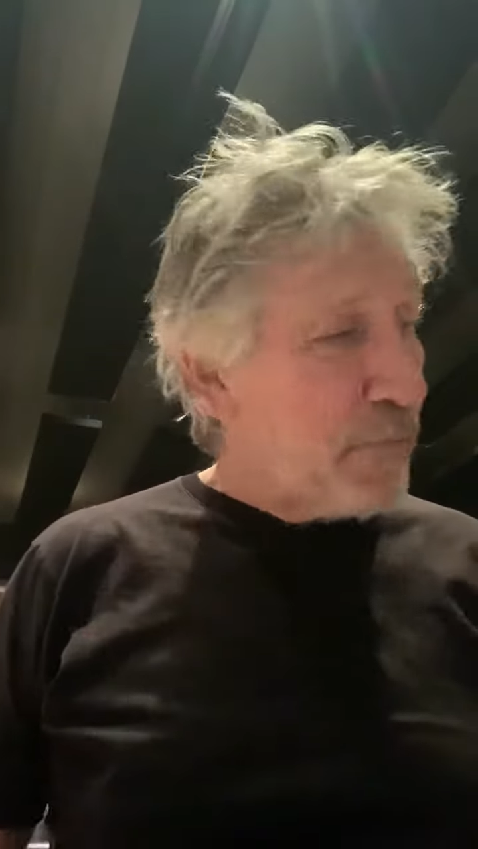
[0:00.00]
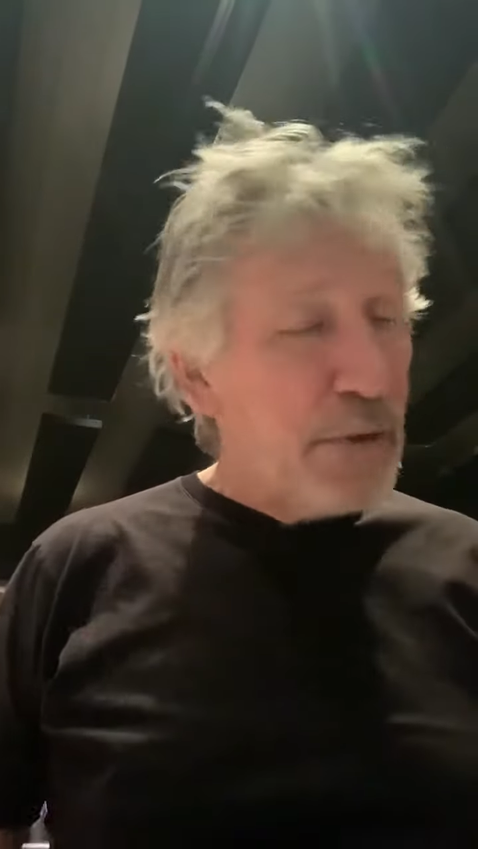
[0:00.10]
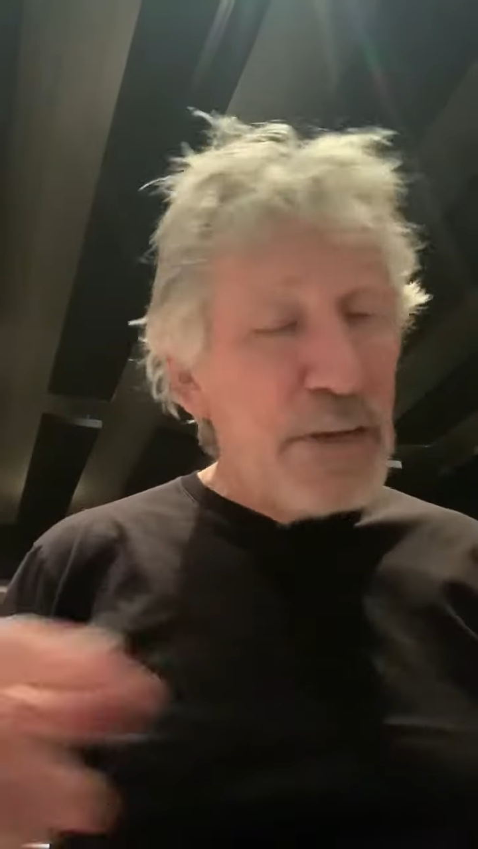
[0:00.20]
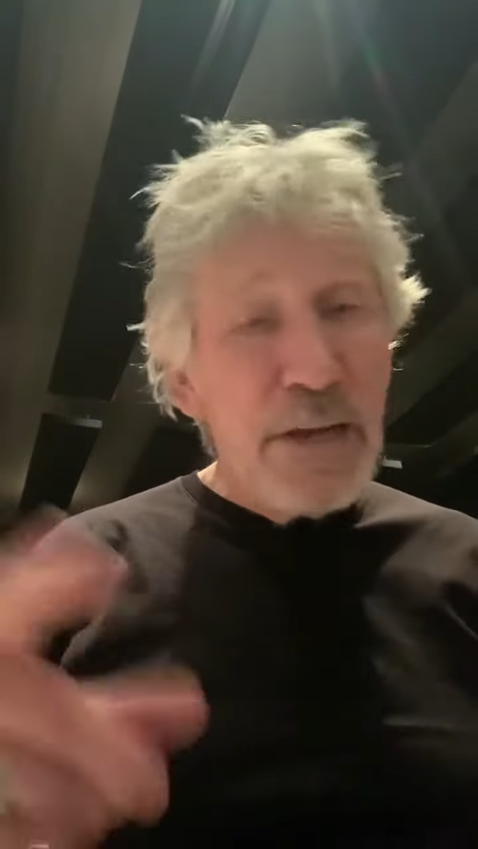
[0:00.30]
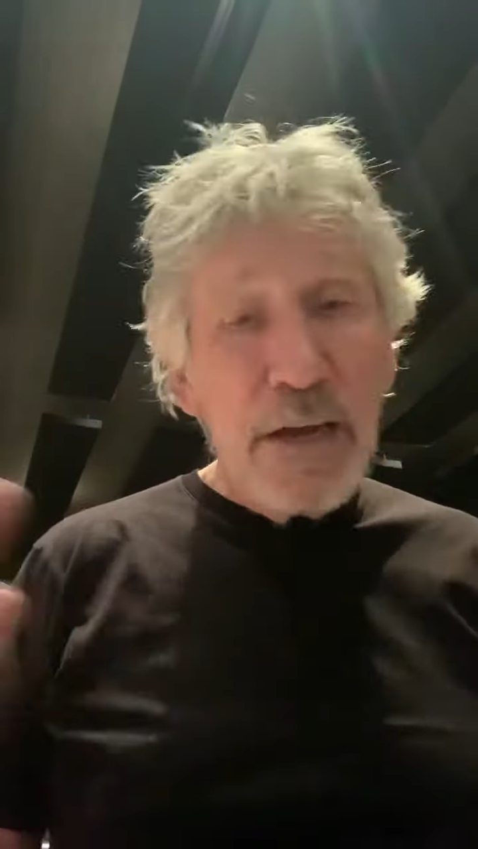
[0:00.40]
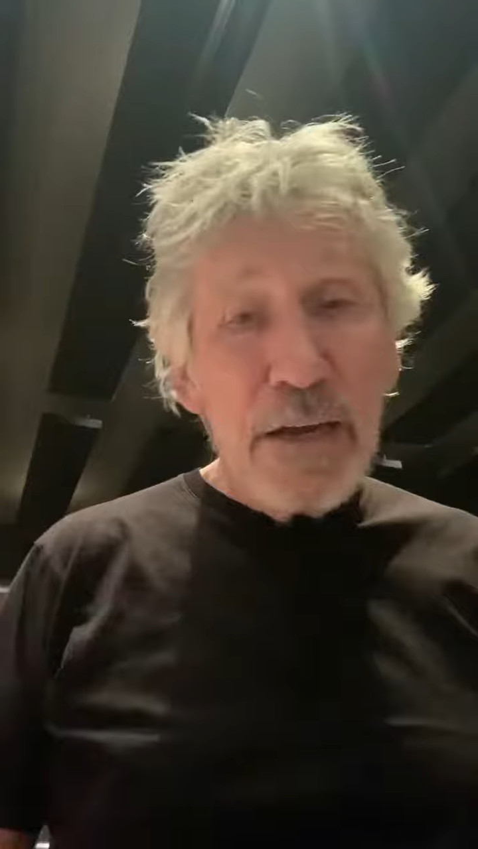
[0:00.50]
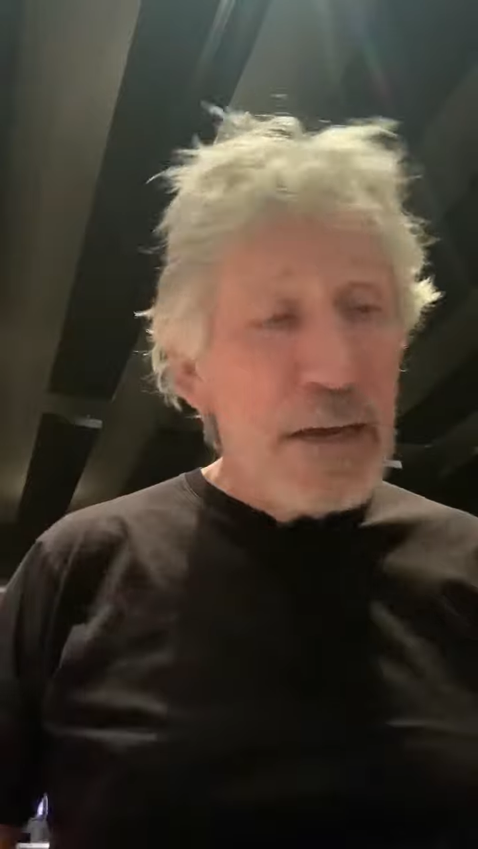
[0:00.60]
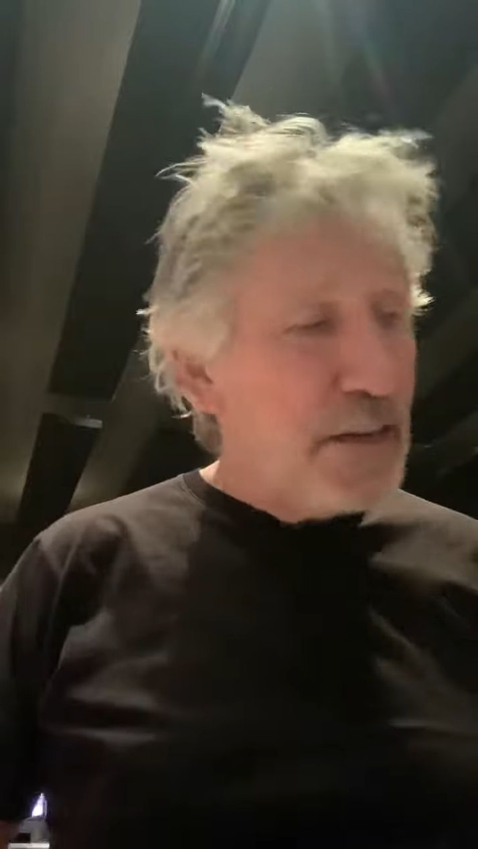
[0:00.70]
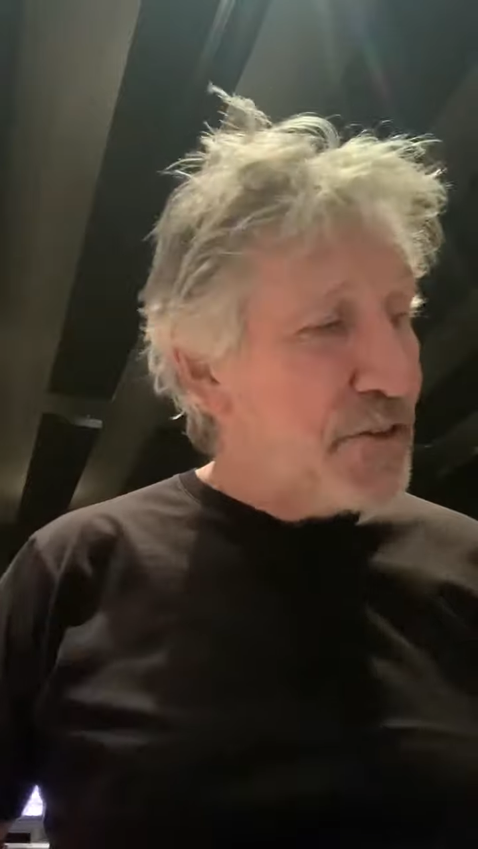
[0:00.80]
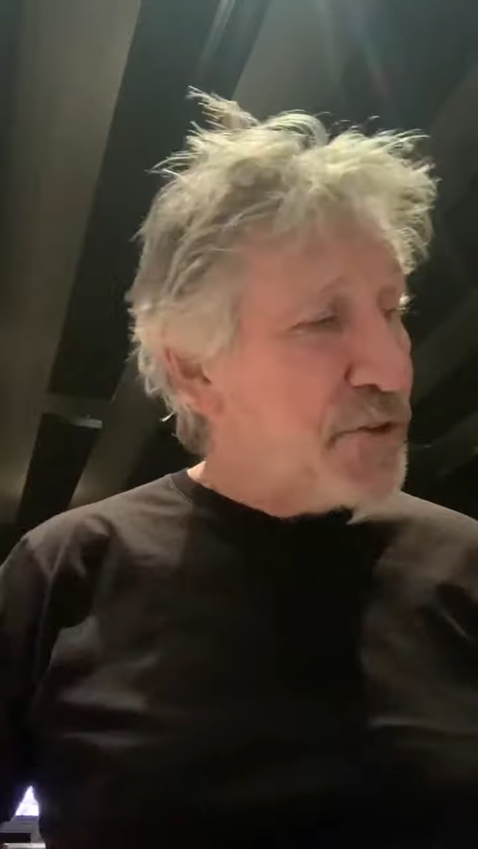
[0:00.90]

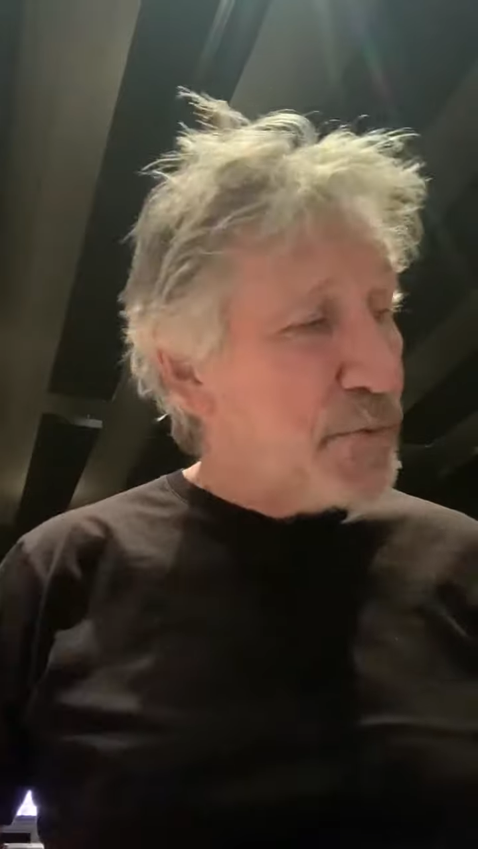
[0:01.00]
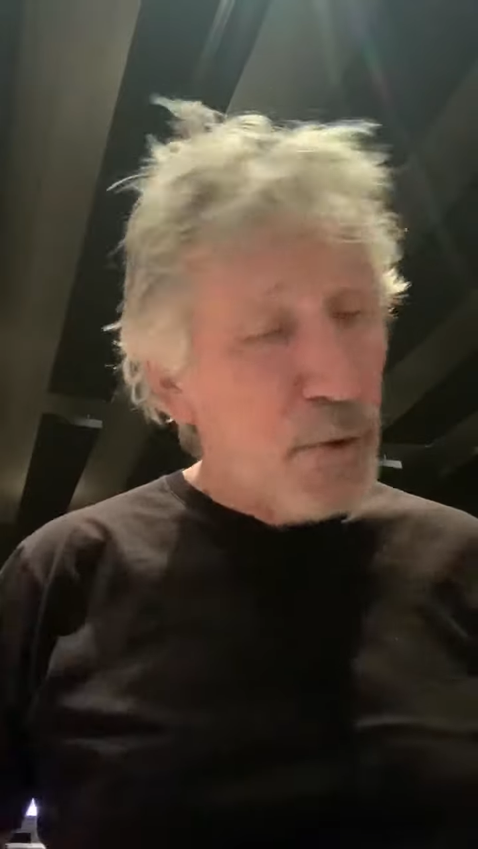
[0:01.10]
Piñera's